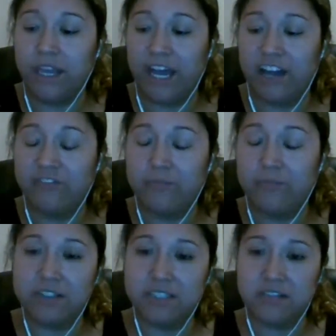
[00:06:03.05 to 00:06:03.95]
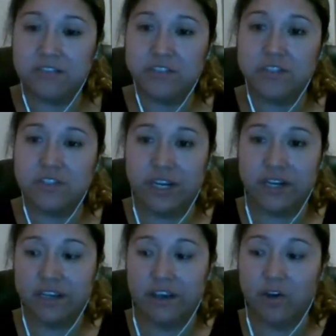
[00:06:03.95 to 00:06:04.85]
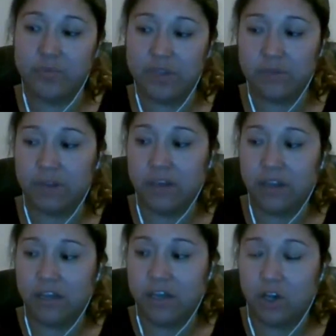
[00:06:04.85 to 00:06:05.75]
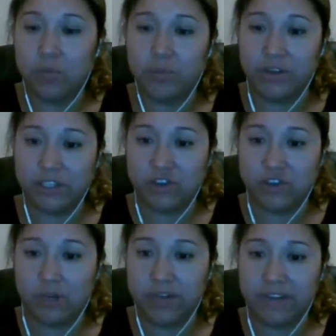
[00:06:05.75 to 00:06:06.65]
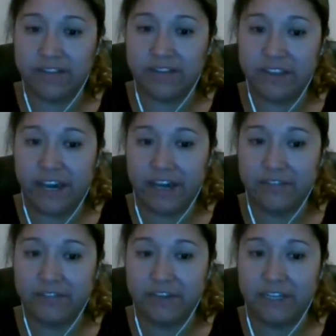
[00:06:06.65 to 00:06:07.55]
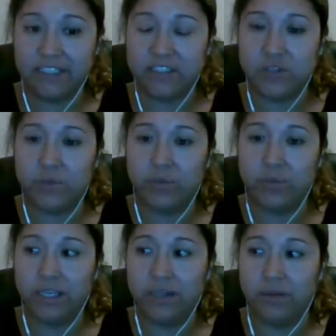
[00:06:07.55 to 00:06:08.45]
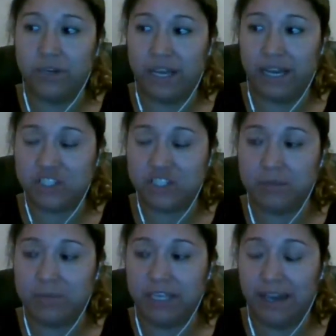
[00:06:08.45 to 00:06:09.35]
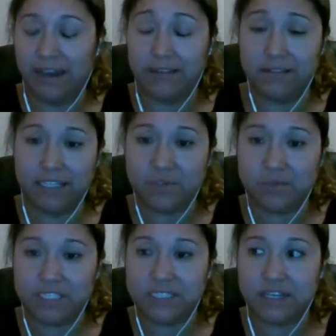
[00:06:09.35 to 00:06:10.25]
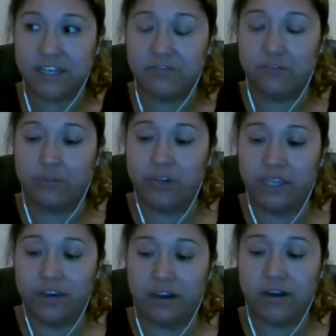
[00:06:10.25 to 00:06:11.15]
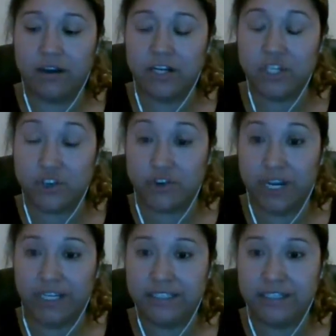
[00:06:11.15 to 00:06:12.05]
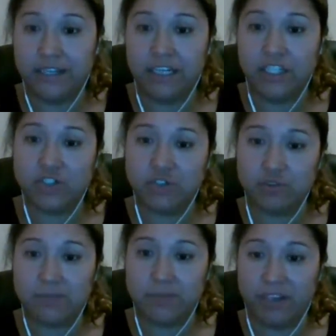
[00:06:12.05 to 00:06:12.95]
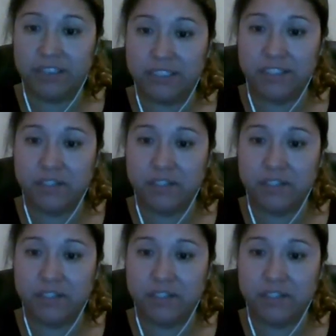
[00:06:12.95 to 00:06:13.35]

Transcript: we have better skills to try to help them cope with the trauma that they have. And so we would actually be at less risk if we are trained to respond